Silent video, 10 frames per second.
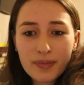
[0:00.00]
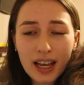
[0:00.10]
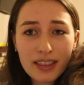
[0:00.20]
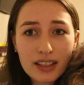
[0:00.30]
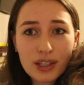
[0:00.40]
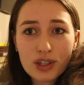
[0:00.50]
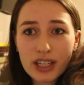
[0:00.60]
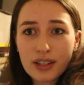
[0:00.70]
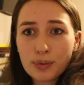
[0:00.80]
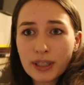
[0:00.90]
I think that she
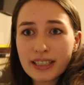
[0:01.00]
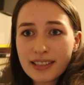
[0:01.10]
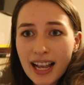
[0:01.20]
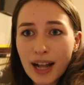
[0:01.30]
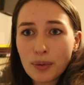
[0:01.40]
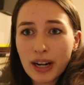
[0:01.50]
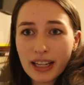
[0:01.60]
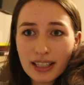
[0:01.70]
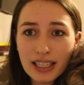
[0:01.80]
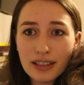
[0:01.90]
gets really sad when I
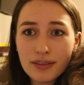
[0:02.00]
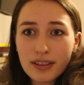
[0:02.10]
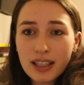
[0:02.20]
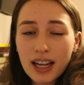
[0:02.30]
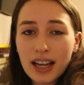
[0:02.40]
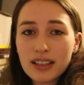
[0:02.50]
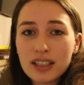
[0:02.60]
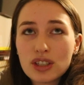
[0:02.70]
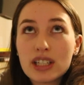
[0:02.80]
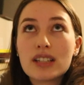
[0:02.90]
leave. I think
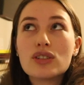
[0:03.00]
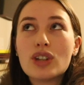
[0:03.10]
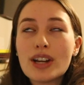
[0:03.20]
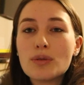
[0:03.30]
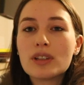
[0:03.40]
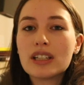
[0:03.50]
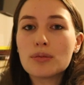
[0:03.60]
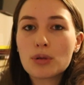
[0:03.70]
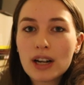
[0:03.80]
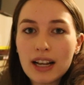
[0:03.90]
she gets genuinely
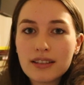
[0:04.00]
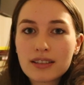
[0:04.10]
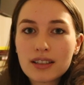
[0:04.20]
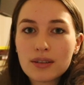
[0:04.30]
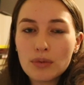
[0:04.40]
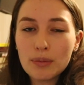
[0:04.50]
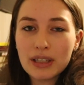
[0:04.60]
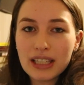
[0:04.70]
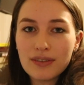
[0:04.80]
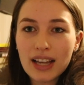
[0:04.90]
depressed when we
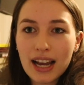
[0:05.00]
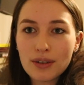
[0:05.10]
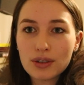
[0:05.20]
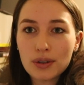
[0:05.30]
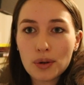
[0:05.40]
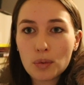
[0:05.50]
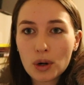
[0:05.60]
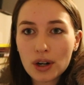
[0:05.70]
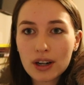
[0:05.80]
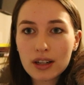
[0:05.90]
leave the house to go to
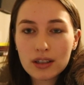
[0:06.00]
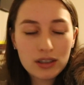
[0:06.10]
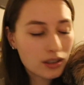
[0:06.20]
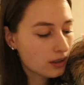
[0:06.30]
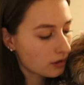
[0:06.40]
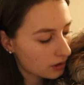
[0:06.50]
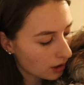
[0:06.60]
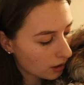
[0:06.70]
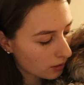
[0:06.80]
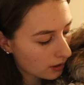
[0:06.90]
work.
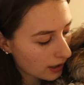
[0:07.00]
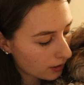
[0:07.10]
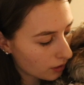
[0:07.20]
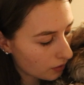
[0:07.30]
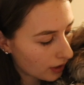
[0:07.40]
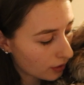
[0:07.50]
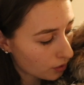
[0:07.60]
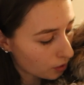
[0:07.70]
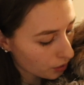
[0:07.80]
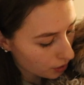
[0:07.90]
So, I don't know if that's
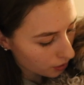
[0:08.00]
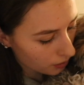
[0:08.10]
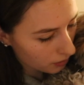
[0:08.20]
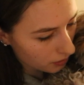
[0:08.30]
true.